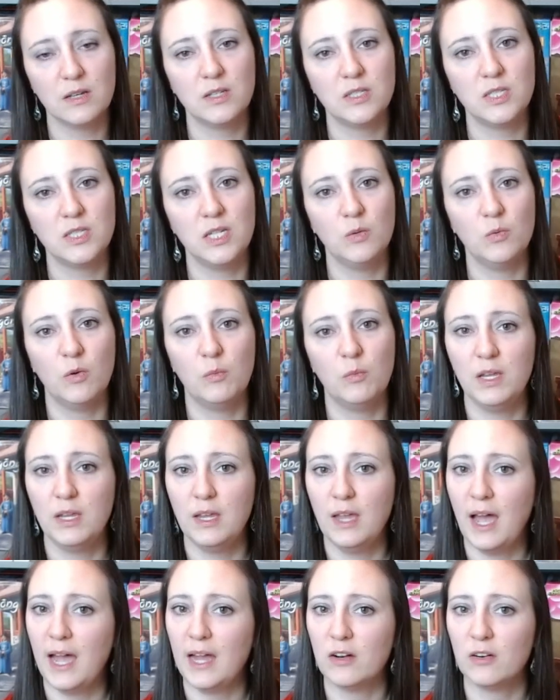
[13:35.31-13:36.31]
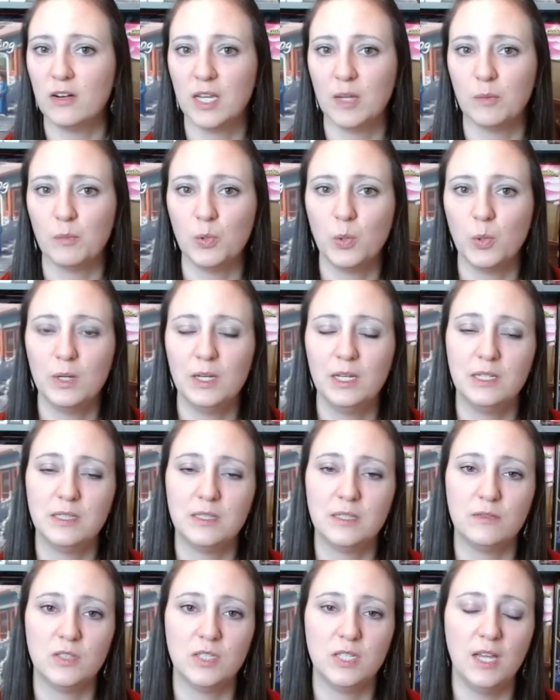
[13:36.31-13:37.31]
She will be hiring employees.
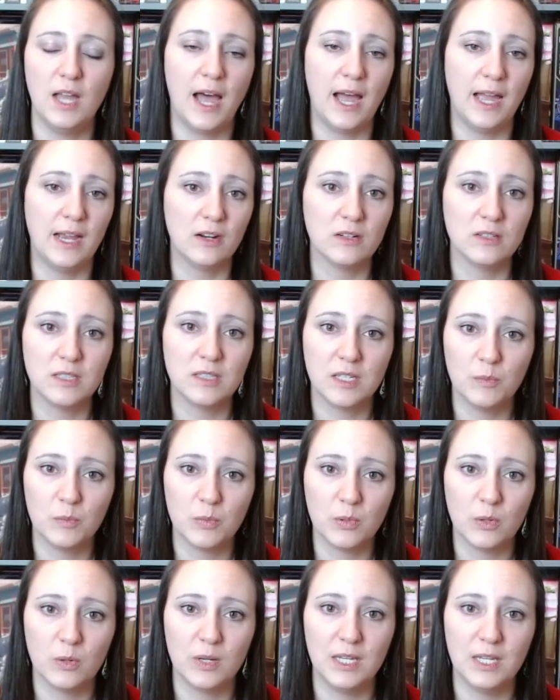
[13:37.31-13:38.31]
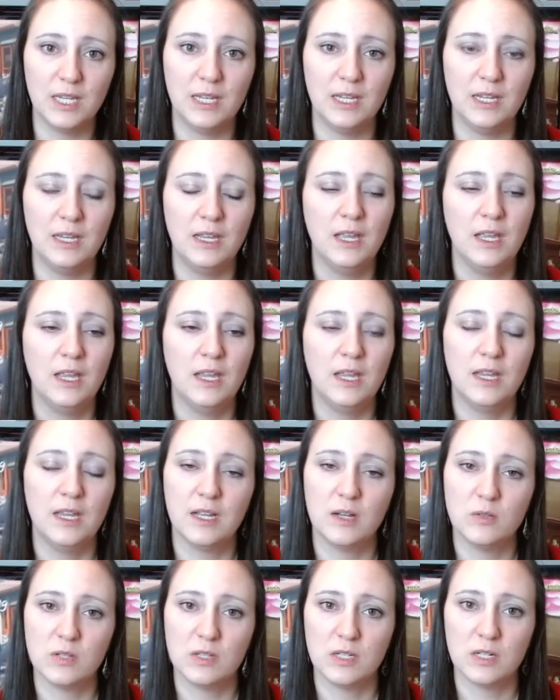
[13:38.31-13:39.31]
If she hires an employee, it
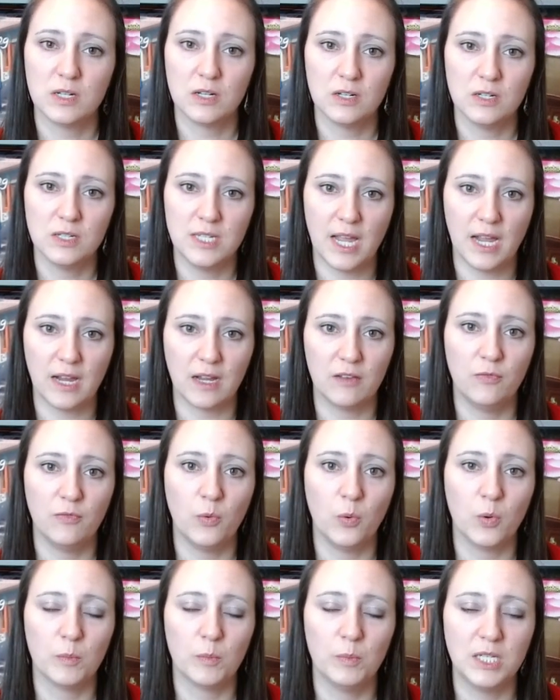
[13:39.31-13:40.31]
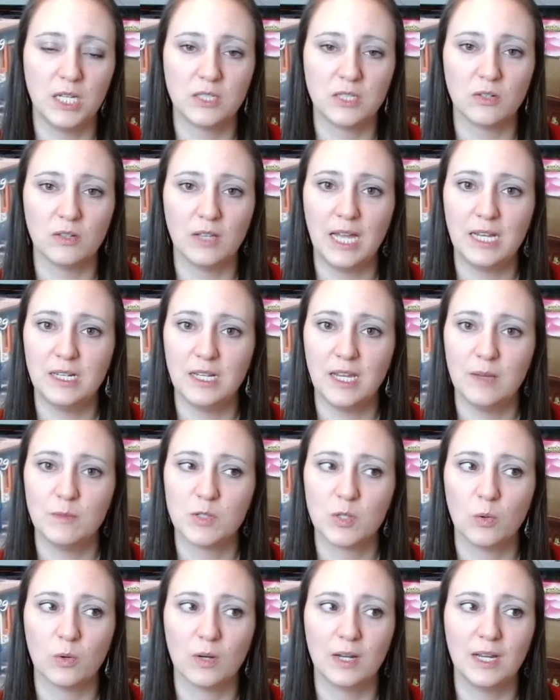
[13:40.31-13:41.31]
goes into her deck for potential endgame
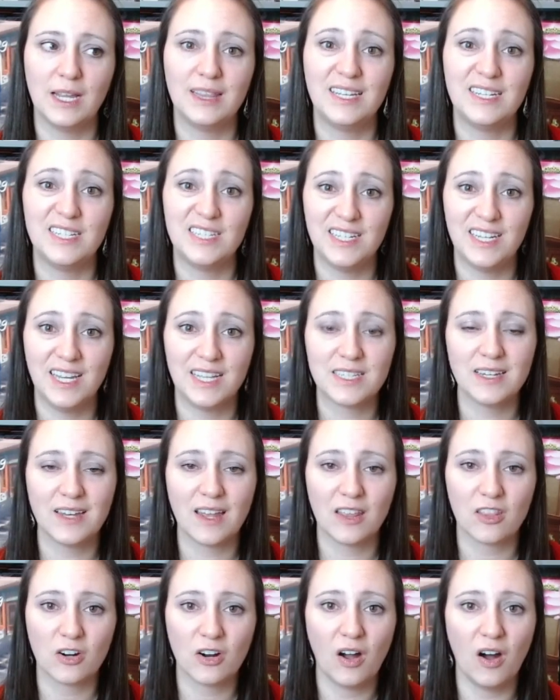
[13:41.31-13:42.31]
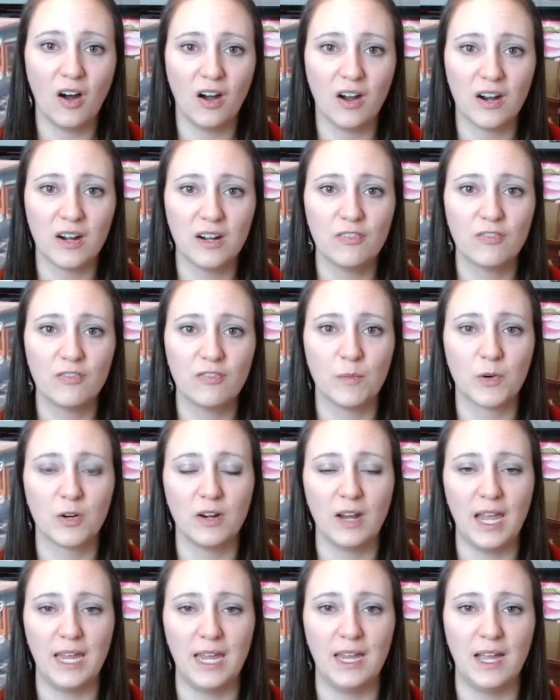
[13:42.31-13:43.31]
scoring, and then she gets another card from her
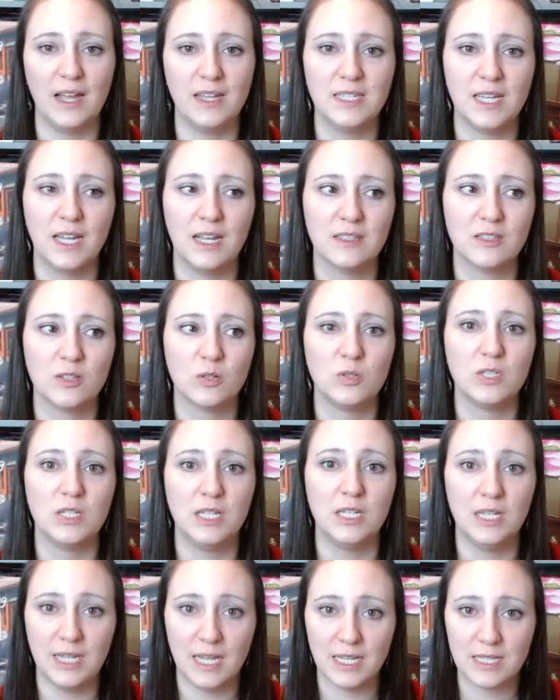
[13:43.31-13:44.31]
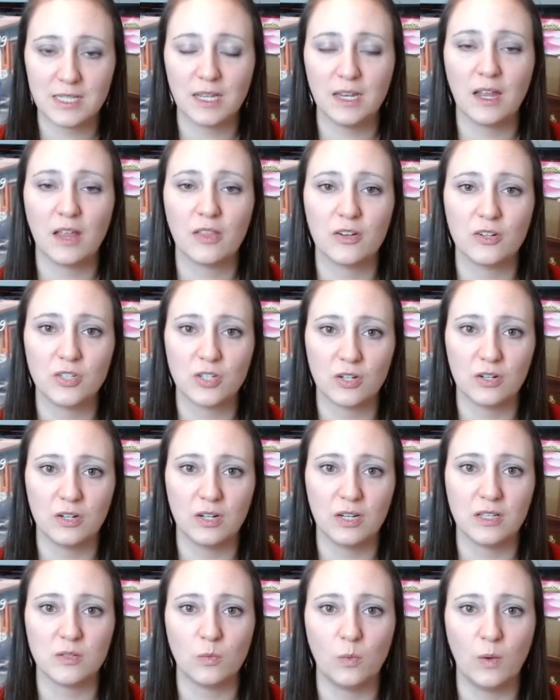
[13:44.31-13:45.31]
AI deck, so she gets another turn
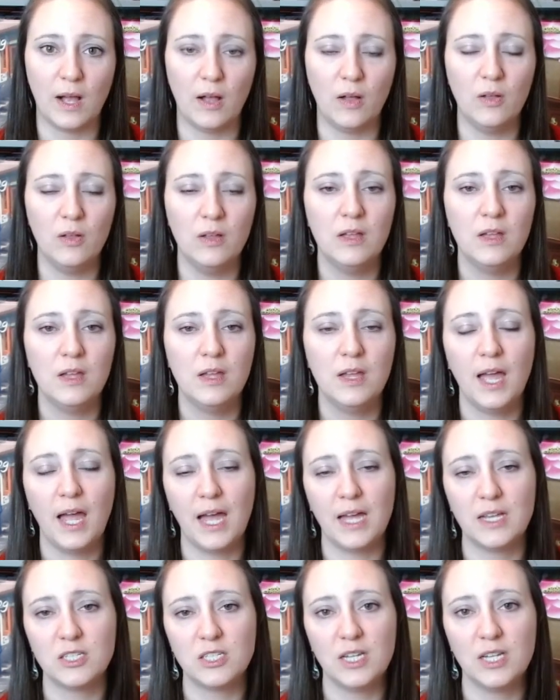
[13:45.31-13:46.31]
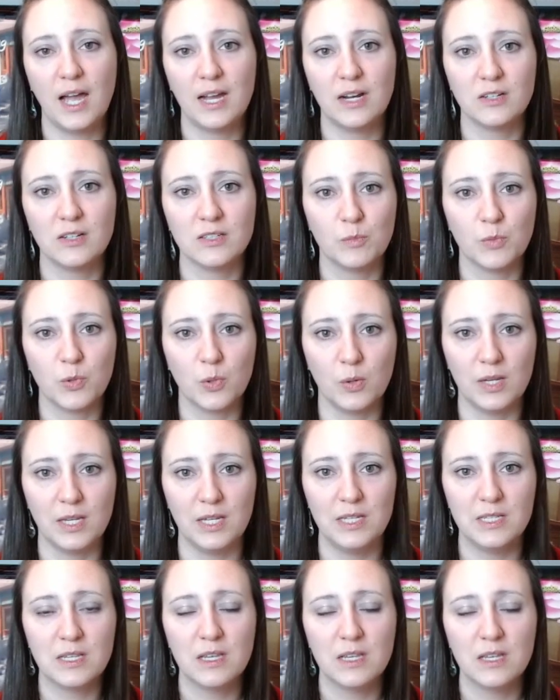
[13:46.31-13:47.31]
as well as she hires
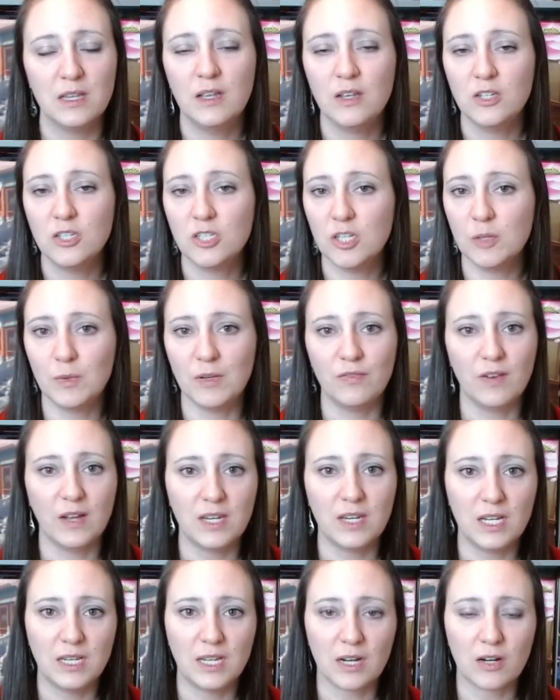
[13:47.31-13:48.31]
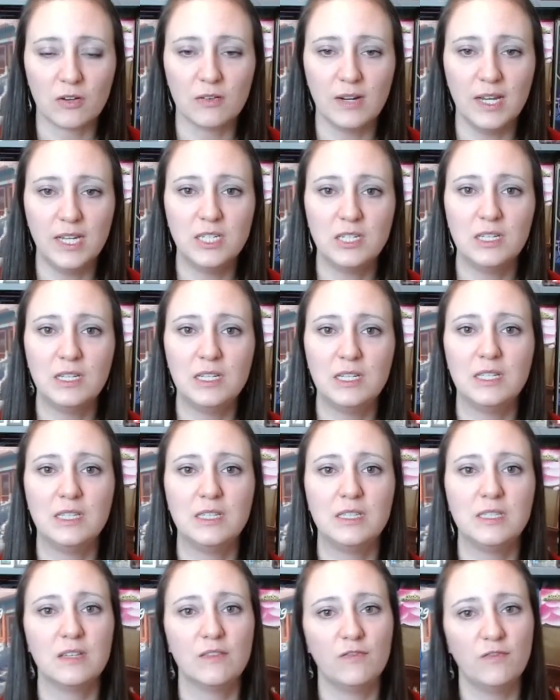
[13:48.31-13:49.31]
employees. She'll be funding
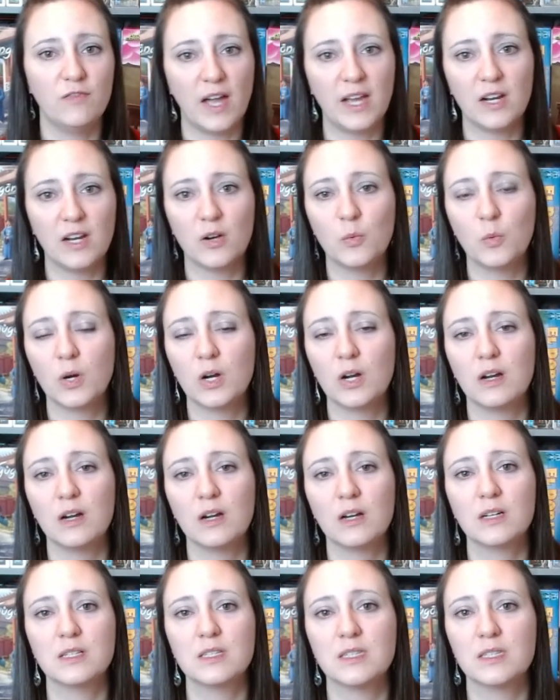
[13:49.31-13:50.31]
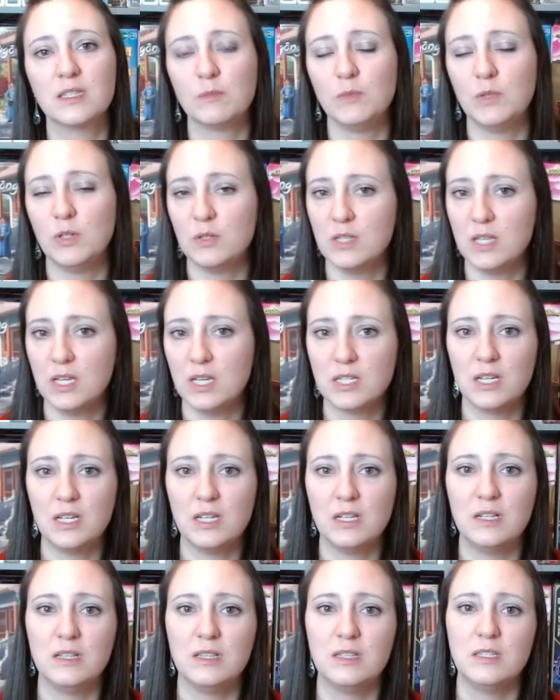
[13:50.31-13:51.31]
decorations, fireworks,
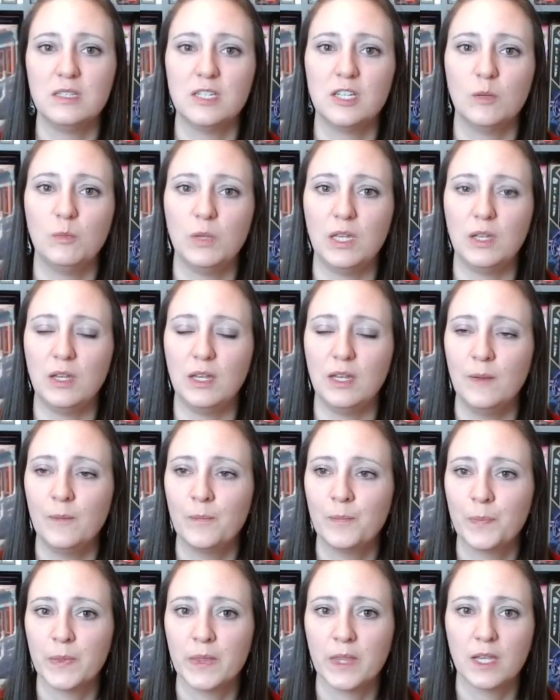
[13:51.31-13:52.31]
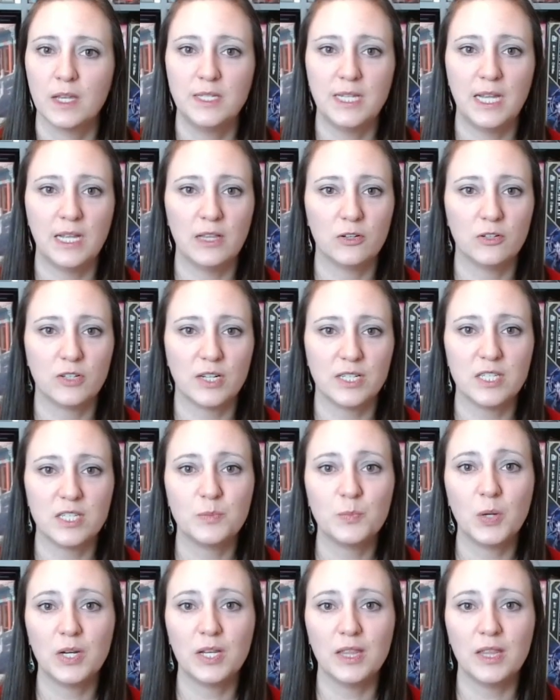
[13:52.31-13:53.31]
musicians. She'll be tailoring dresses,
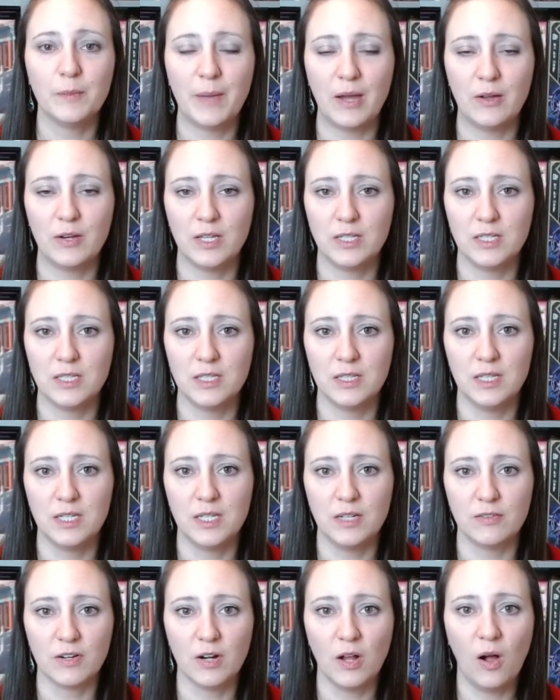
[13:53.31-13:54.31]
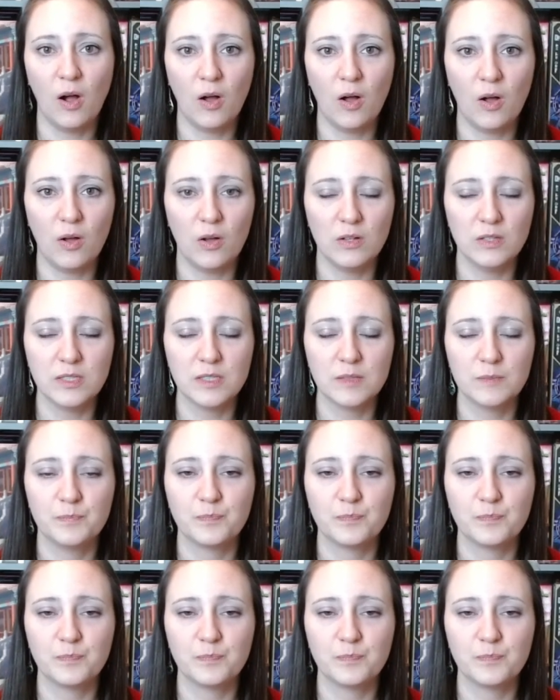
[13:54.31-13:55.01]
putting them out into the different halls.